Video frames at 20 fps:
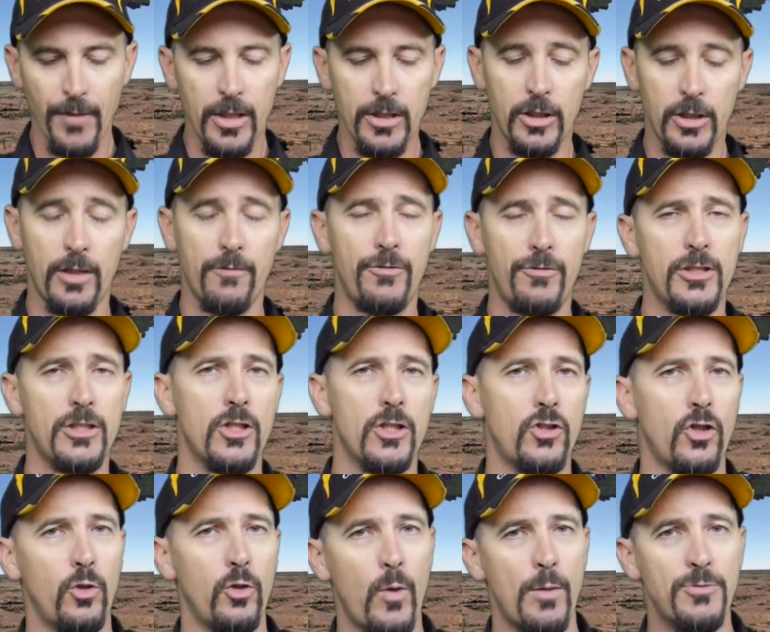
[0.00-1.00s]
You can visit us
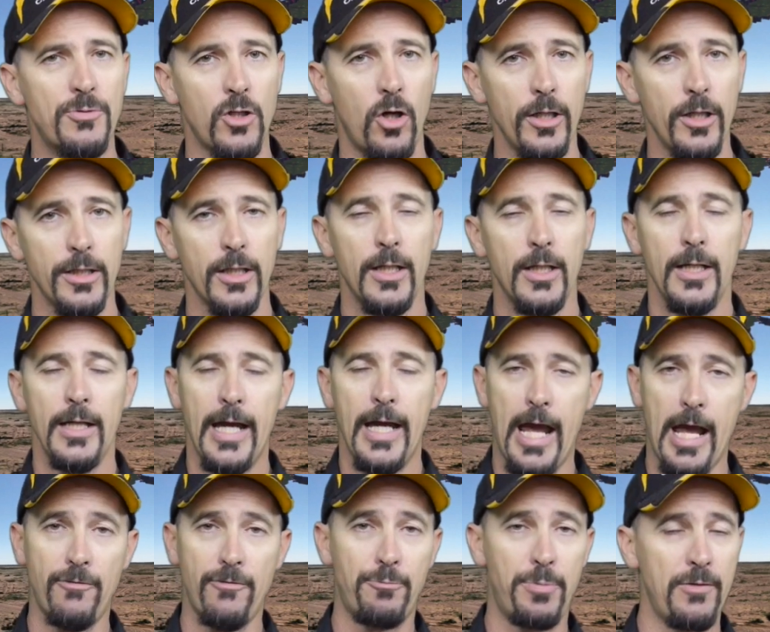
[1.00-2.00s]
on the website,
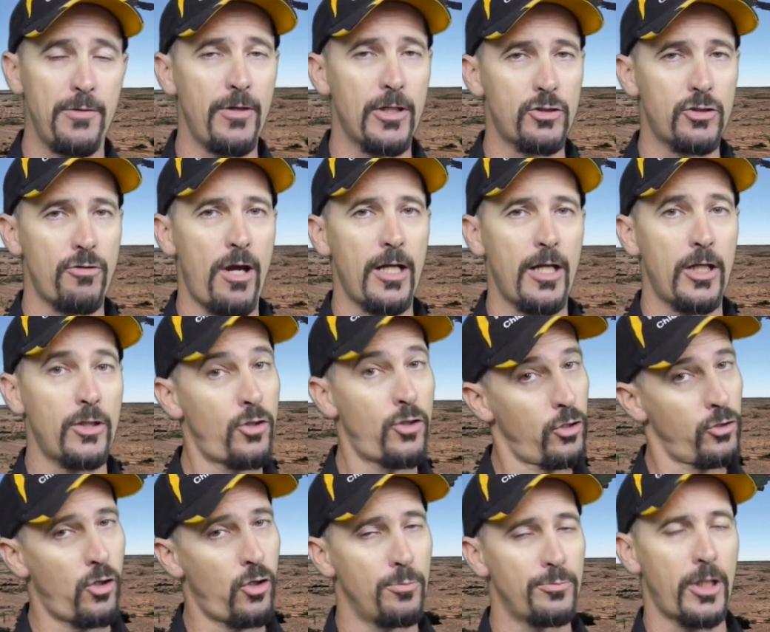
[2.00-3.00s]

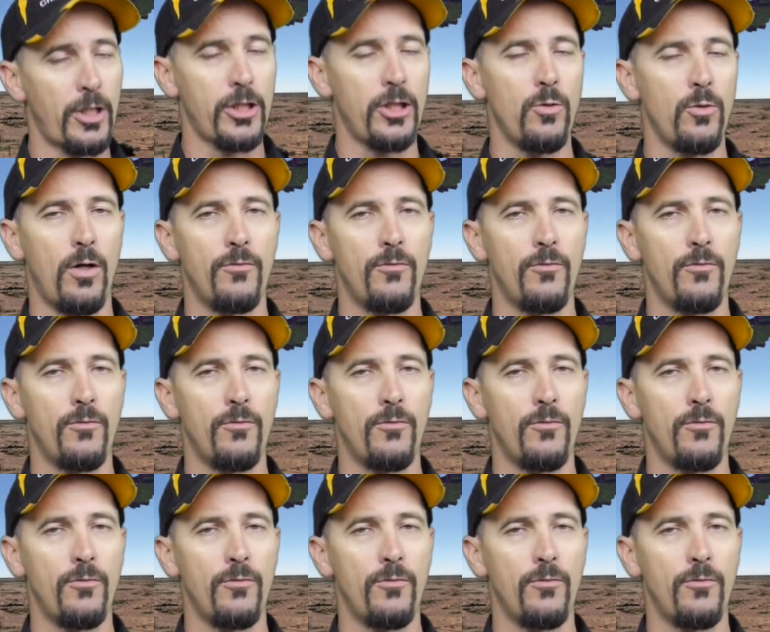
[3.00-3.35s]
fpvaustralia.com.au.